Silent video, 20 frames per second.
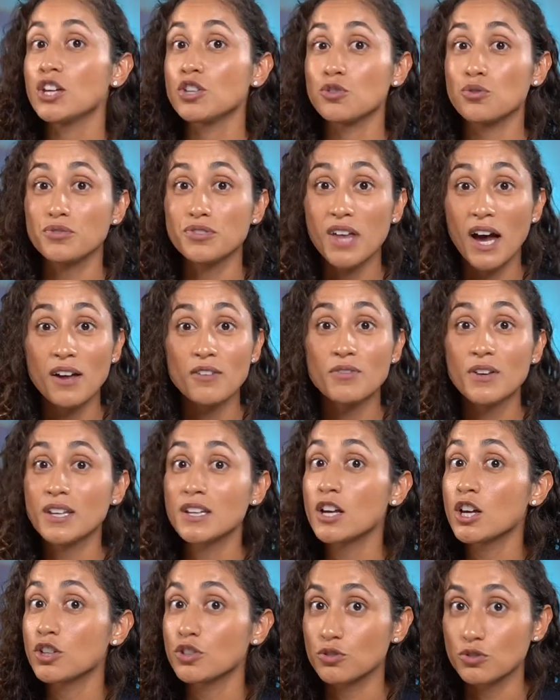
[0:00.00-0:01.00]
You dive
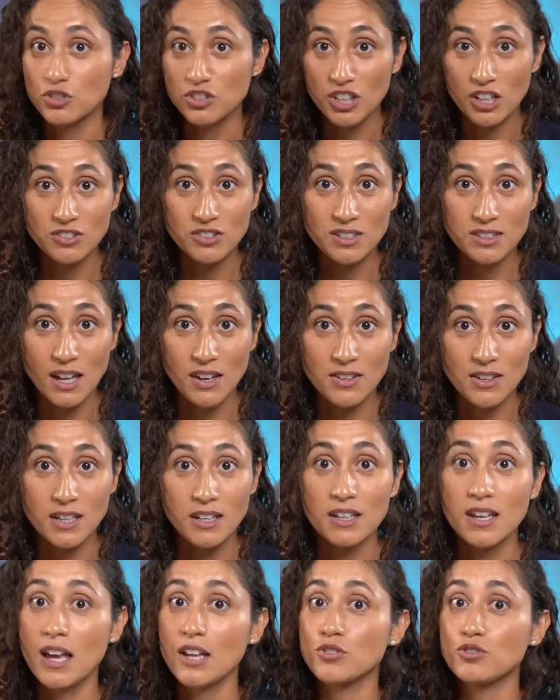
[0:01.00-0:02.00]
in, you start
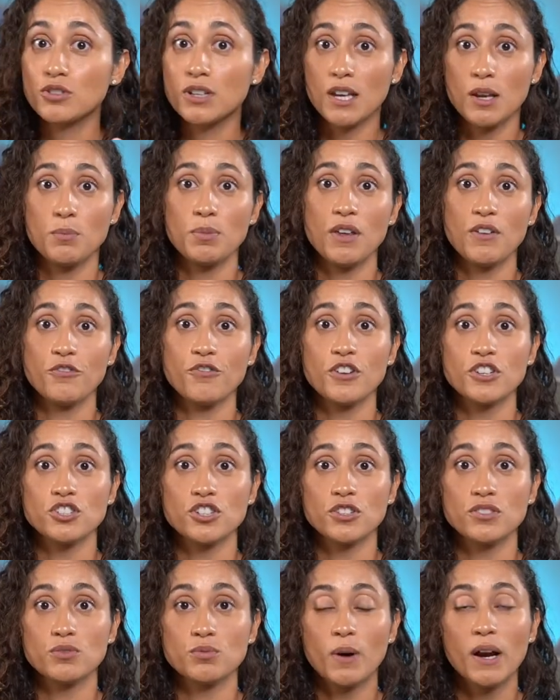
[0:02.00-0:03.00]
studying, and you're going to be
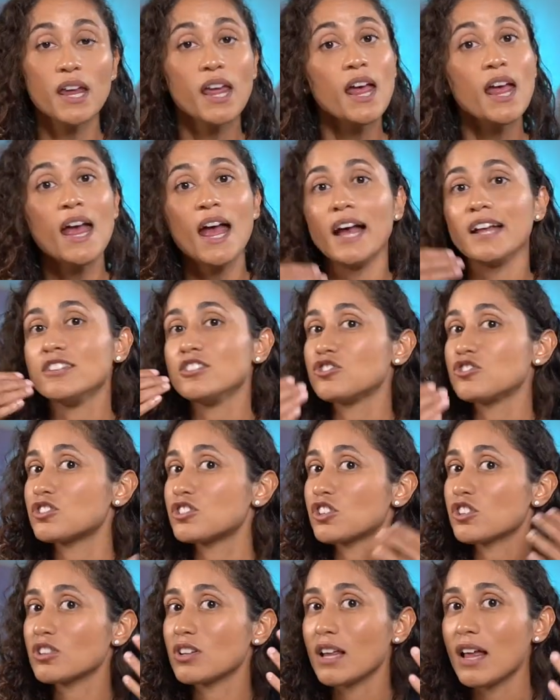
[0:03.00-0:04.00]
efficient, right? And you
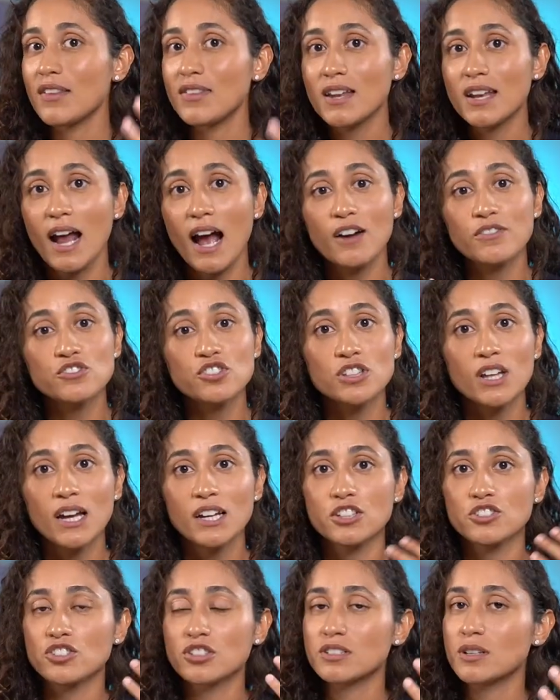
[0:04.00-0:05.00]
just, and then after
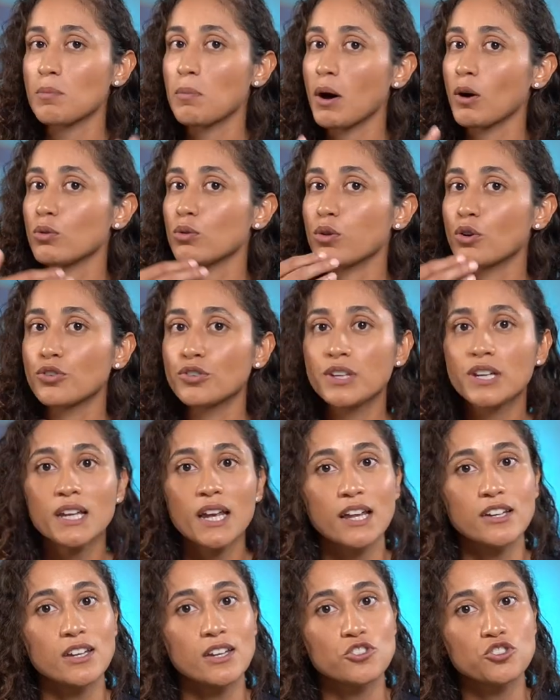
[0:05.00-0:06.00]
that, it's just about
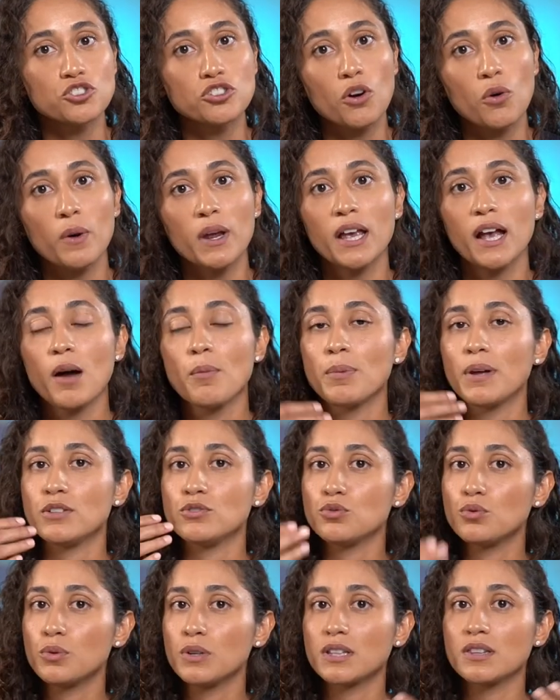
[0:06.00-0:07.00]
learning and then showing up
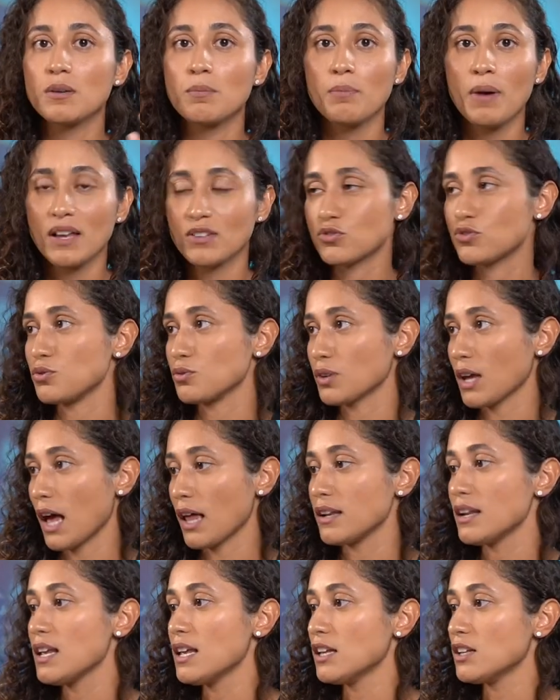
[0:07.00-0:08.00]
and doing the best you
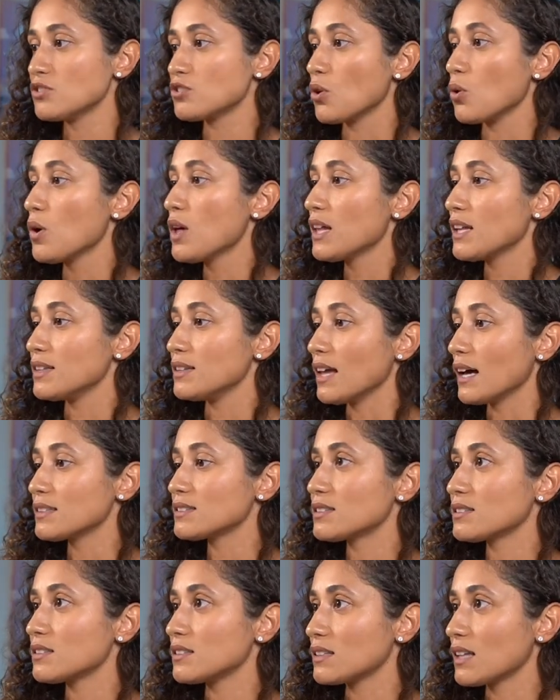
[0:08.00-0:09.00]
can. So
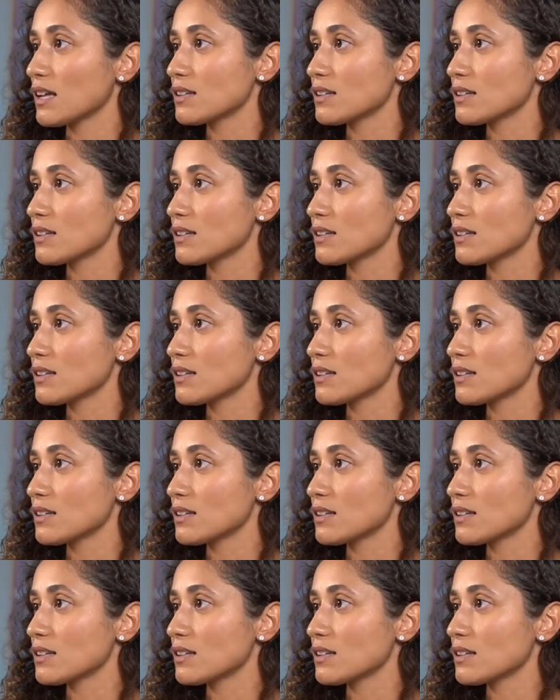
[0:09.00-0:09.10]
that's